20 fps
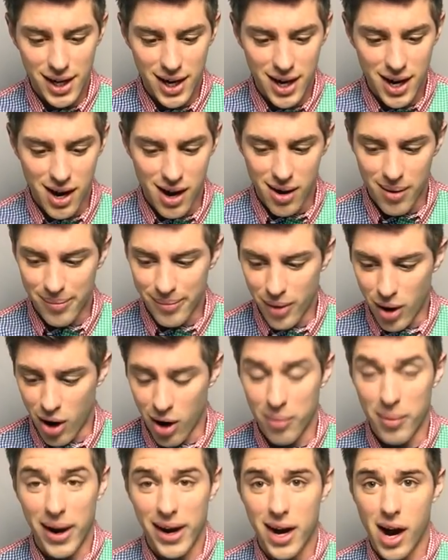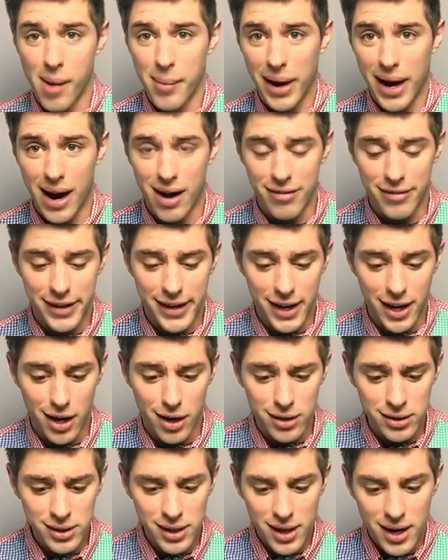on my coming out
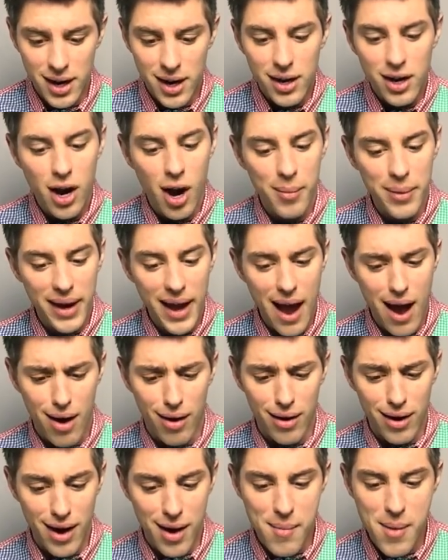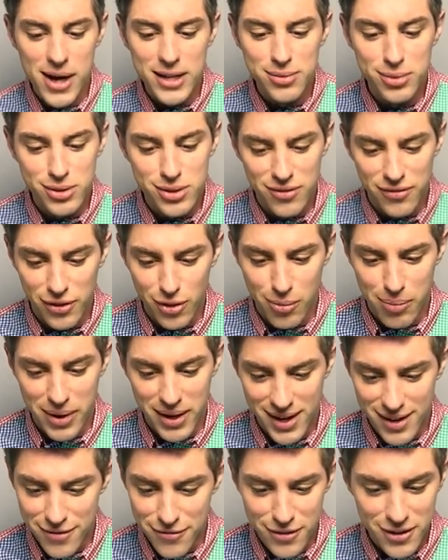video. Coming out, am I supposed to feel
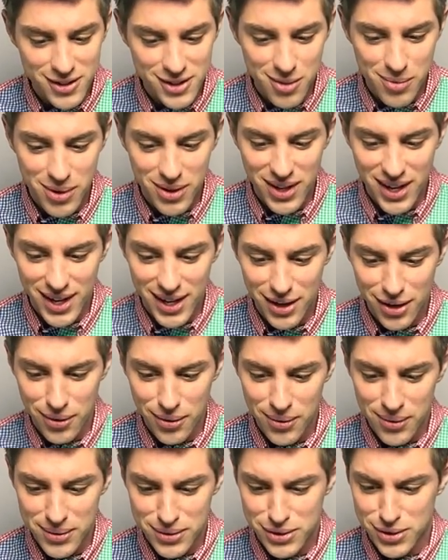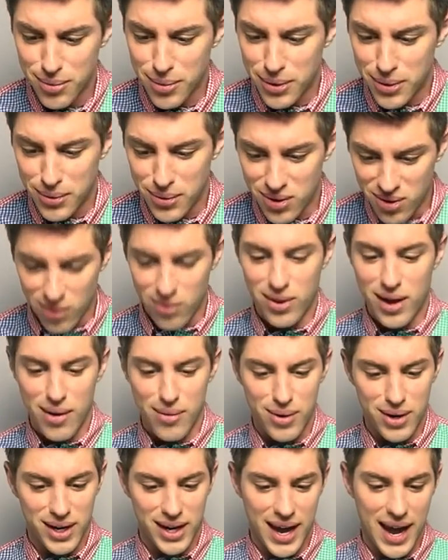pity for someone like you? Someone who knew they
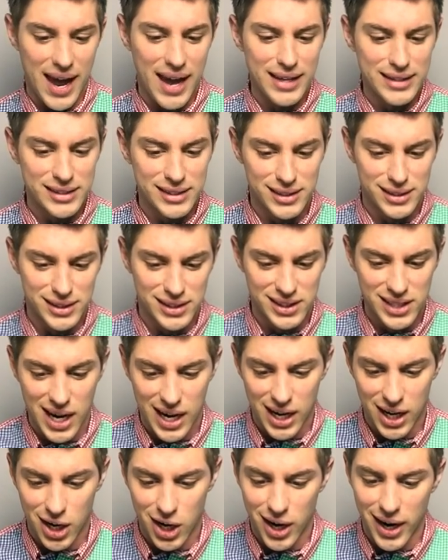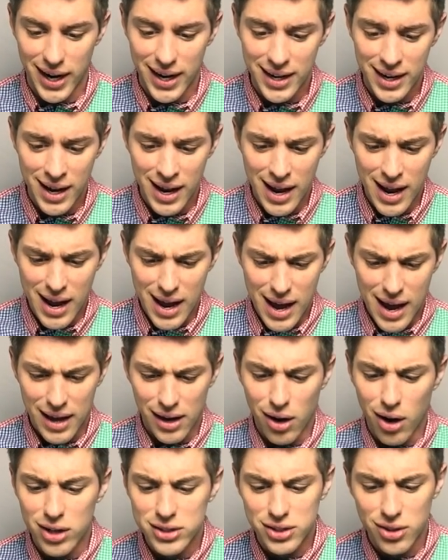were gay since the second grade
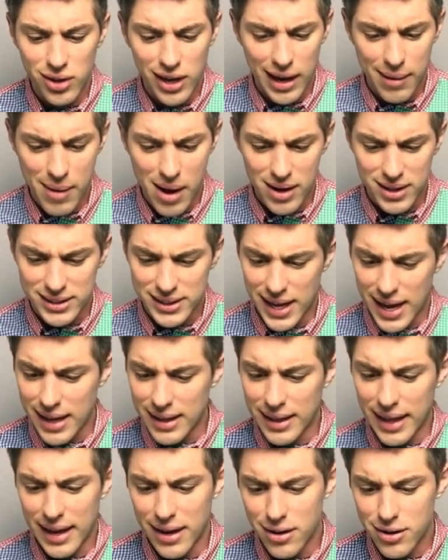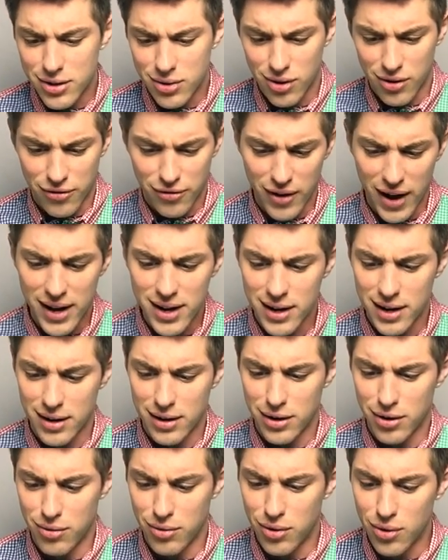and also came out as gay later to a friend
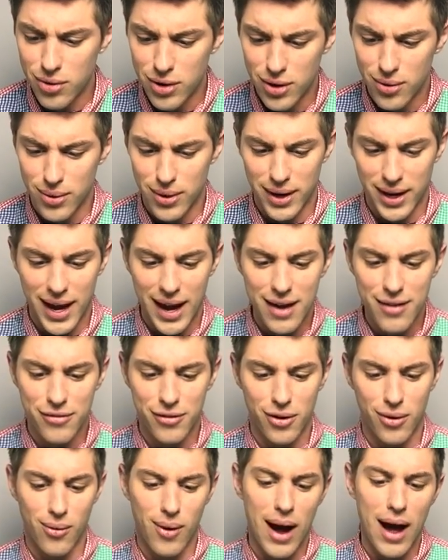and you knew you were gay for a